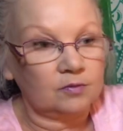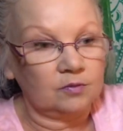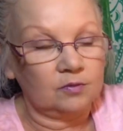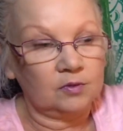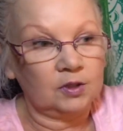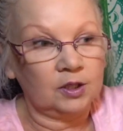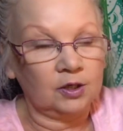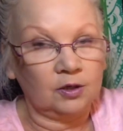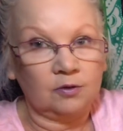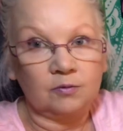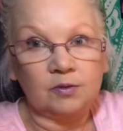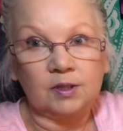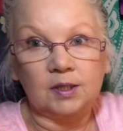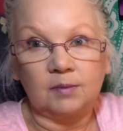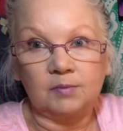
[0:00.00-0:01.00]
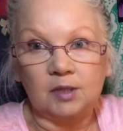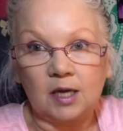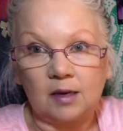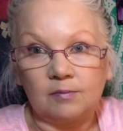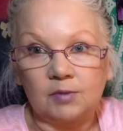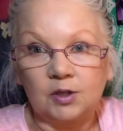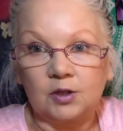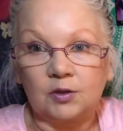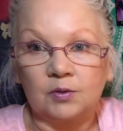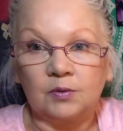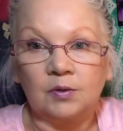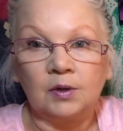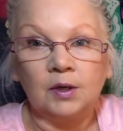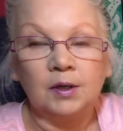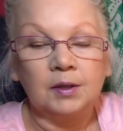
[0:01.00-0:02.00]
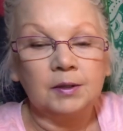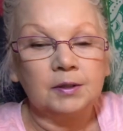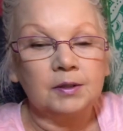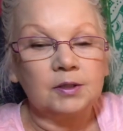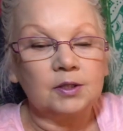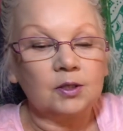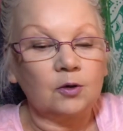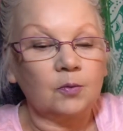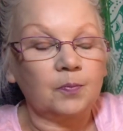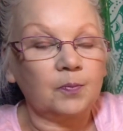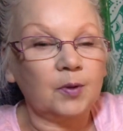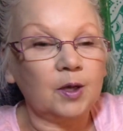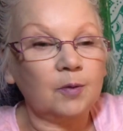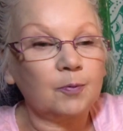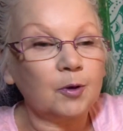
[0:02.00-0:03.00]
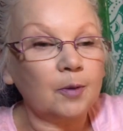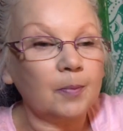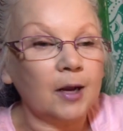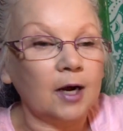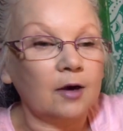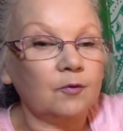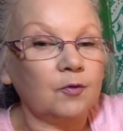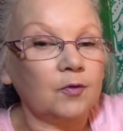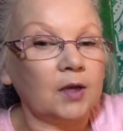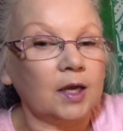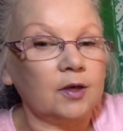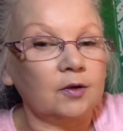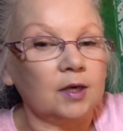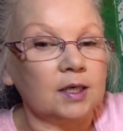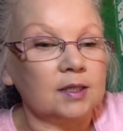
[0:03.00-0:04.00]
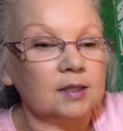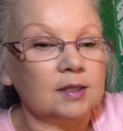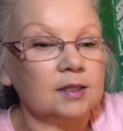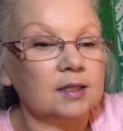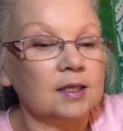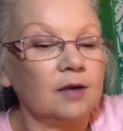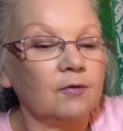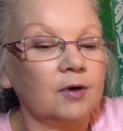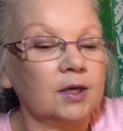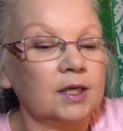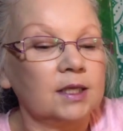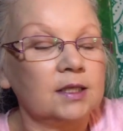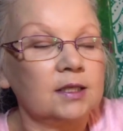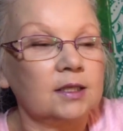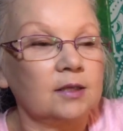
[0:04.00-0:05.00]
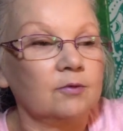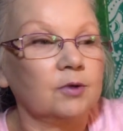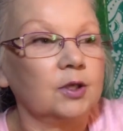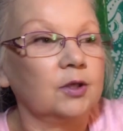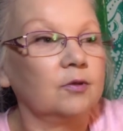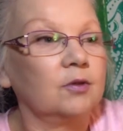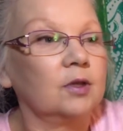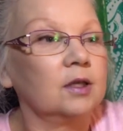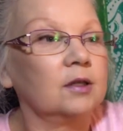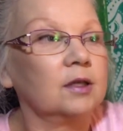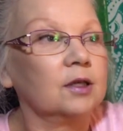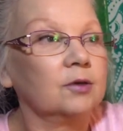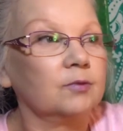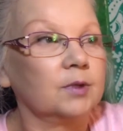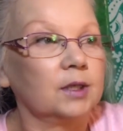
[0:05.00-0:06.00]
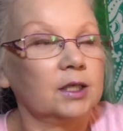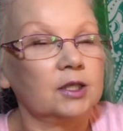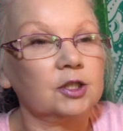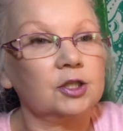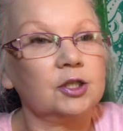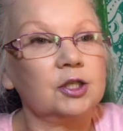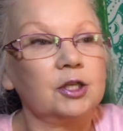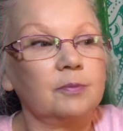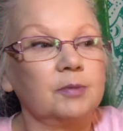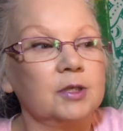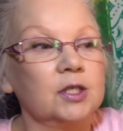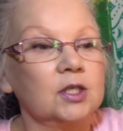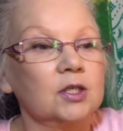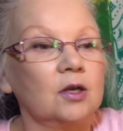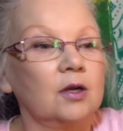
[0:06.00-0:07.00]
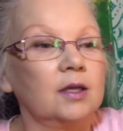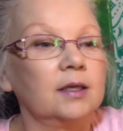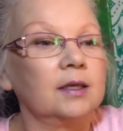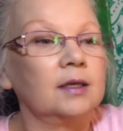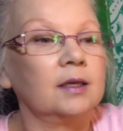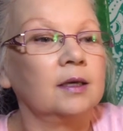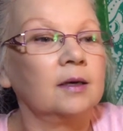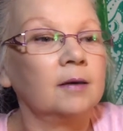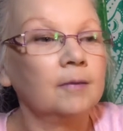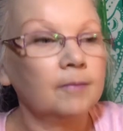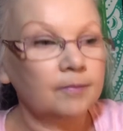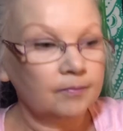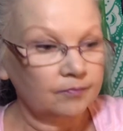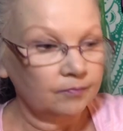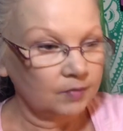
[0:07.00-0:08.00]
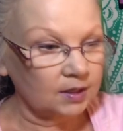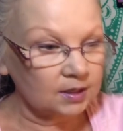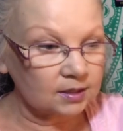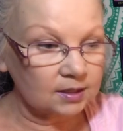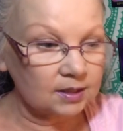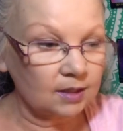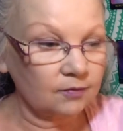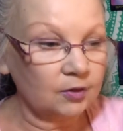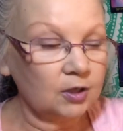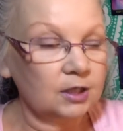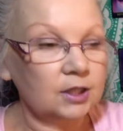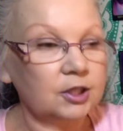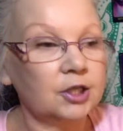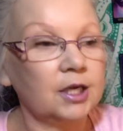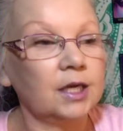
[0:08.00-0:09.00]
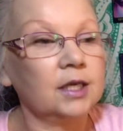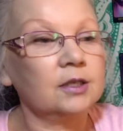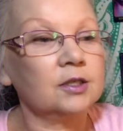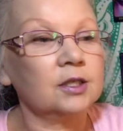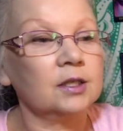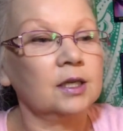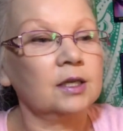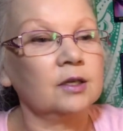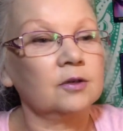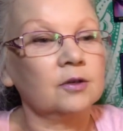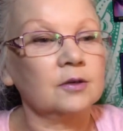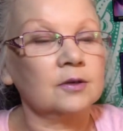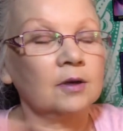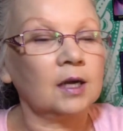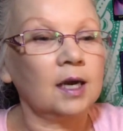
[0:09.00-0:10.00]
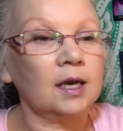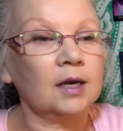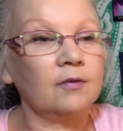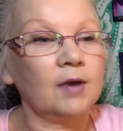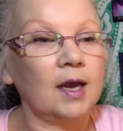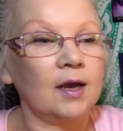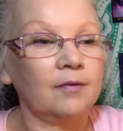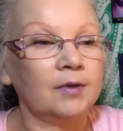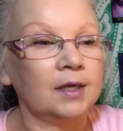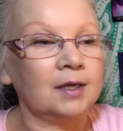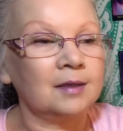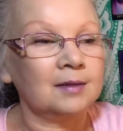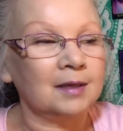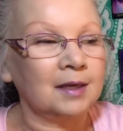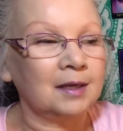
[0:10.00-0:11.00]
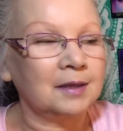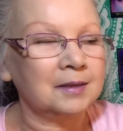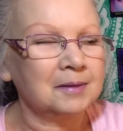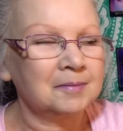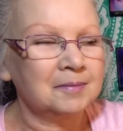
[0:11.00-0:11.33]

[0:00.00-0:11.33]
you know, sometime soon. So be prepared for that, you guys. It's never easy when you think that a relationship is solid and it's never going to change, and then you're kind of having like